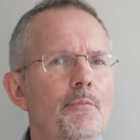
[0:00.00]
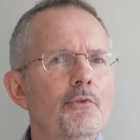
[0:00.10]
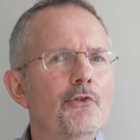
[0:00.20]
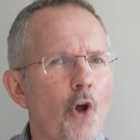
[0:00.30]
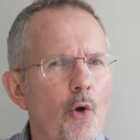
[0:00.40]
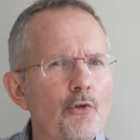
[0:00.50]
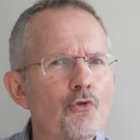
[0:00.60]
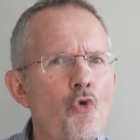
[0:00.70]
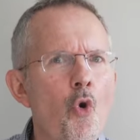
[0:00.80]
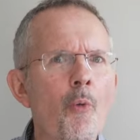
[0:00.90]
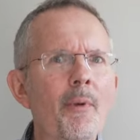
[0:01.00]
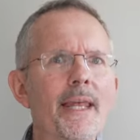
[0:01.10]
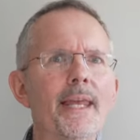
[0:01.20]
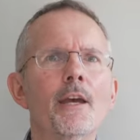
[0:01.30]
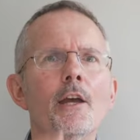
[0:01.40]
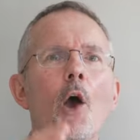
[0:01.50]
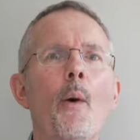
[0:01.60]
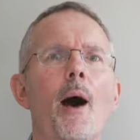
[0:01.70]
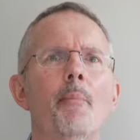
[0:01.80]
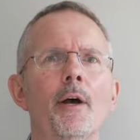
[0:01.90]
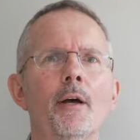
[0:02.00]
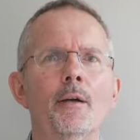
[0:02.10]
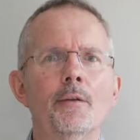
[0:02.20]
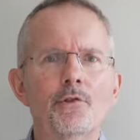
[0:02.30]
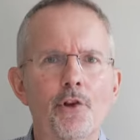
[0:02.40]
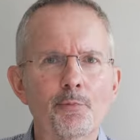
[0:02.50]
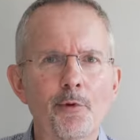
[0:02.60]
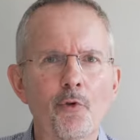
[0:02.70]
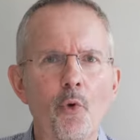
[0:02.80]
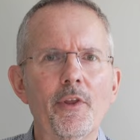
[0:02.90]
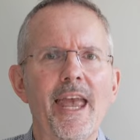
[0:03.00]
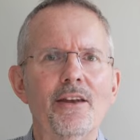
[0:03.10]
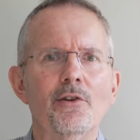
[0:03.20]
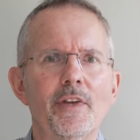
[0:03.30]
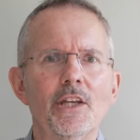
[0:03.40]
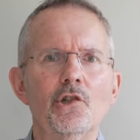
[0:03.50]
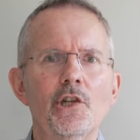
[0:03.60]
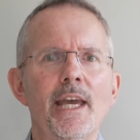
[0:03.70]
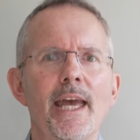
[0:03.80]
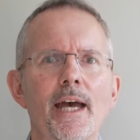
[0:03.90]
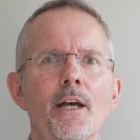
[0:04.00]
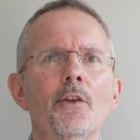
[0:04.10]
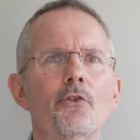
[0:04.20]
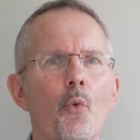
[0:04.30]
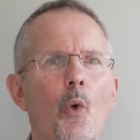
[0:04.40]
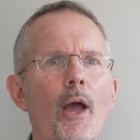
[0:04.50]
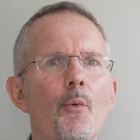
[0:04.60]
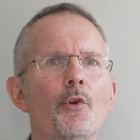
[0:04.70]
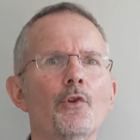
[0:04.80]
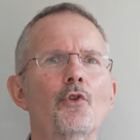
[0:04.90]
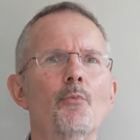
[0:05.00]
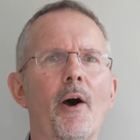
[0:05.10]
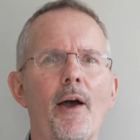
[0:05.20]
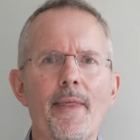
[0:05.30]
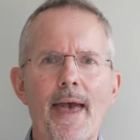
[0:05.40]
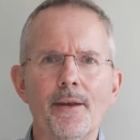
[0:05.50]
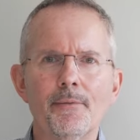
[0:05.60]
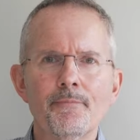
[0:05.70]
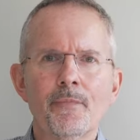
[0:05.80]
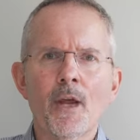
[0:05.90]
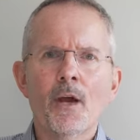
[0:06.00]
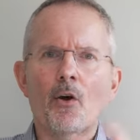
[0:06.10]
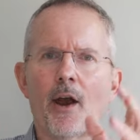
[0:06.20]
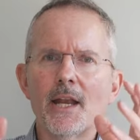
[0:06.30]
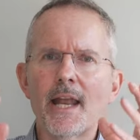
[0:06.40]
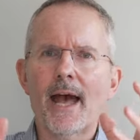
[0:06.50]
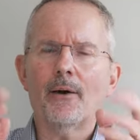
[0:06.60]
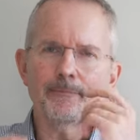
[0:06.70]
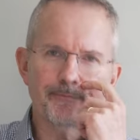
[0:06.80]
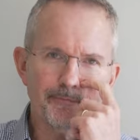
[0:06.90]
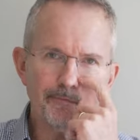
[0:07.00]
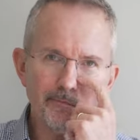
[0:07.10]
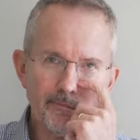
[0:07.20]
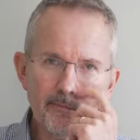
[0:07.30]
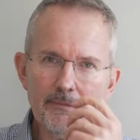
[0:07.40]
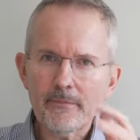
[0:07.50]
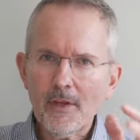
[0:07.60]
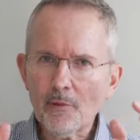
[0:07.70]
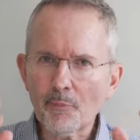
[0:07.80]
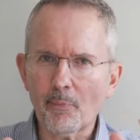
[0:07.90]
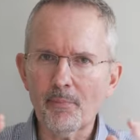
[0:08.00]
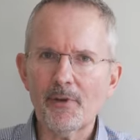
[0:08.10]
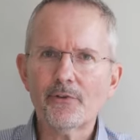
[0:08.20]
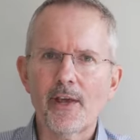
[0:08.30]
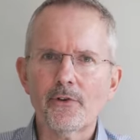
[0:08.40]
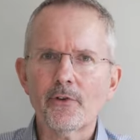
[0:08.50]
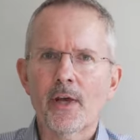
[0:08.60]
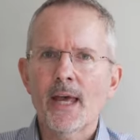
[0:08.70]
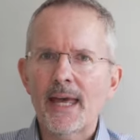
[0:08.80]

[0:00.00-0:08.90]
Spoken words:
stocks normally go up just before the end of each year. So why wouldn't you buy then? All right, now, the problem is this.